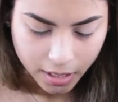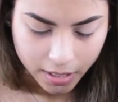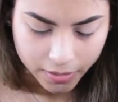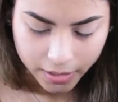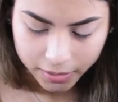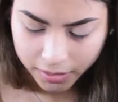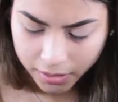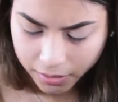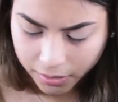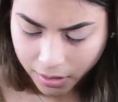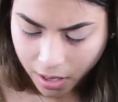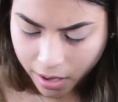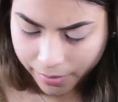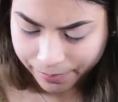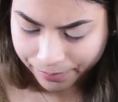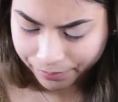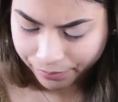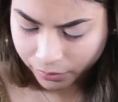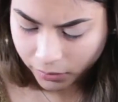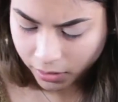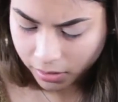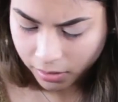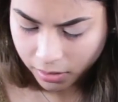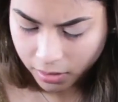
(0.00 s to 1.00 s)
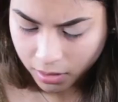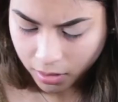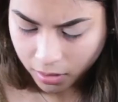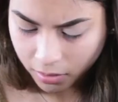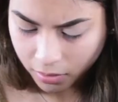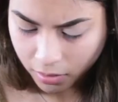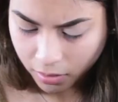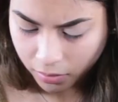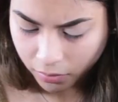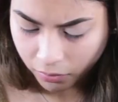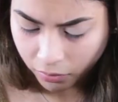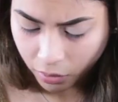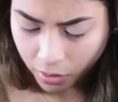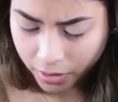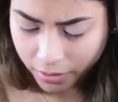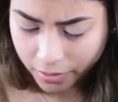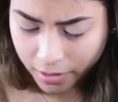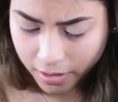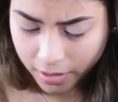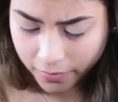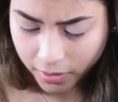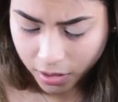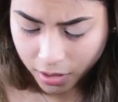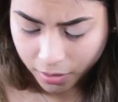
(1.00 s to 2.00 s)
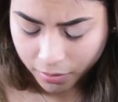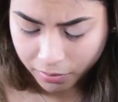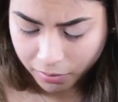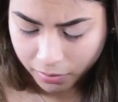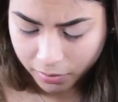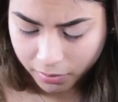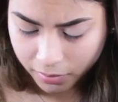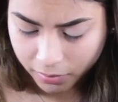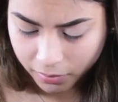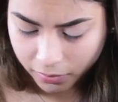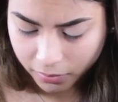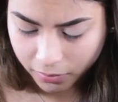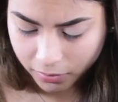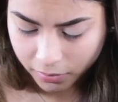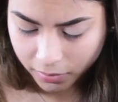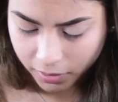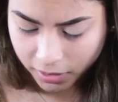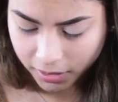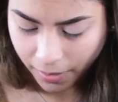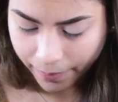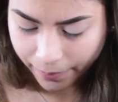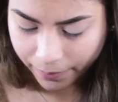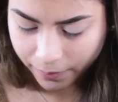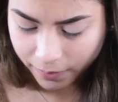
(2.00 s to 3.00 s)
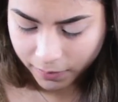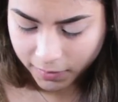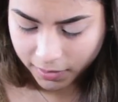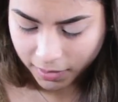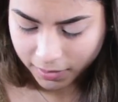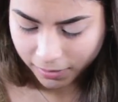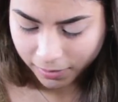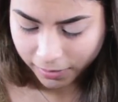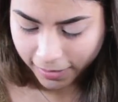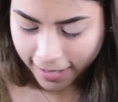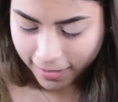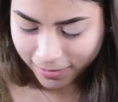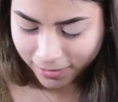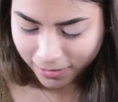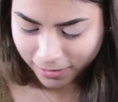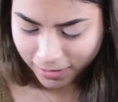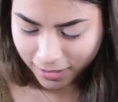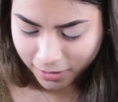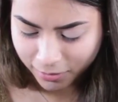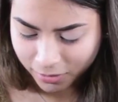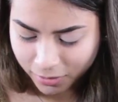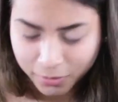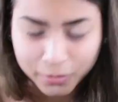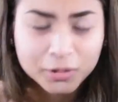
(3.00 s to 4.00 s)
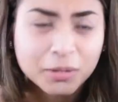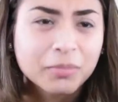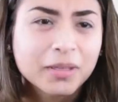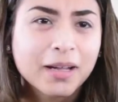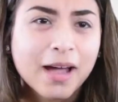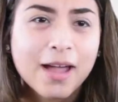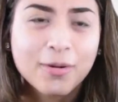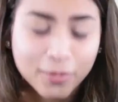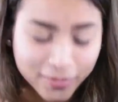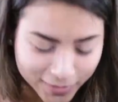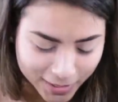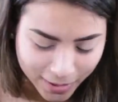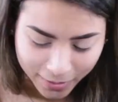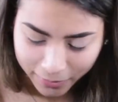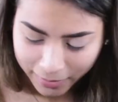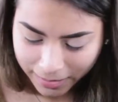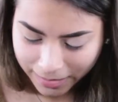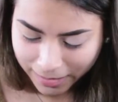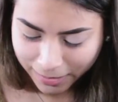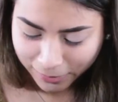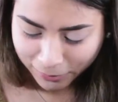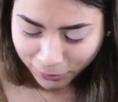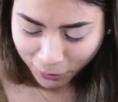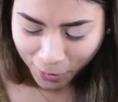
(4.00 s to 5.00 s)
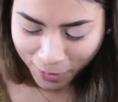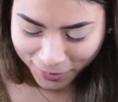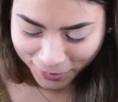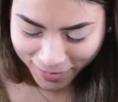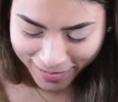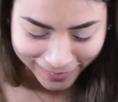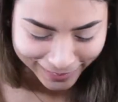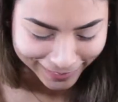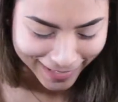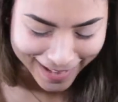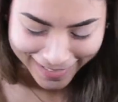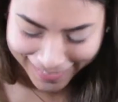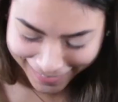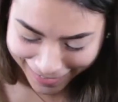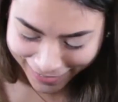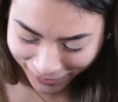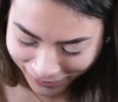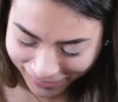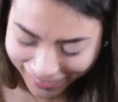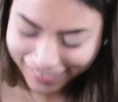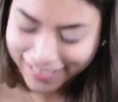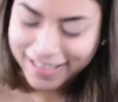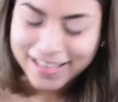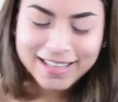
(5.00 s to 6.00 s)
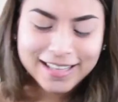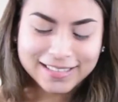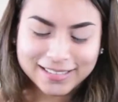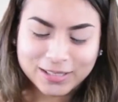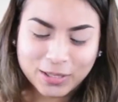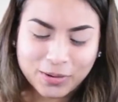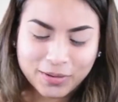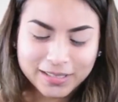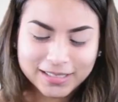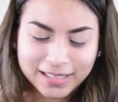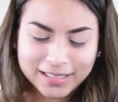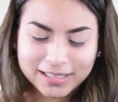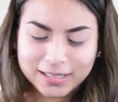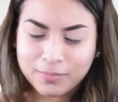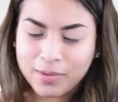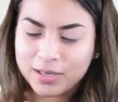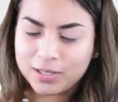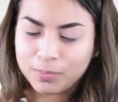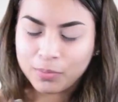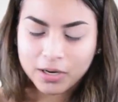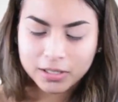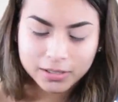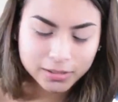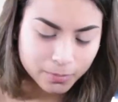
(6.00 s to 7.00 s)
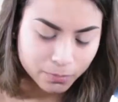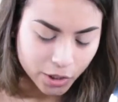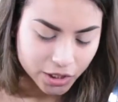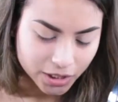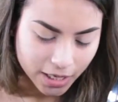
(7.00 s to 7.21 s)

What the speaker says: And also make sure to flick out when you're doing in the crease, to just flick out the eyeshadow with the brush, because that gives that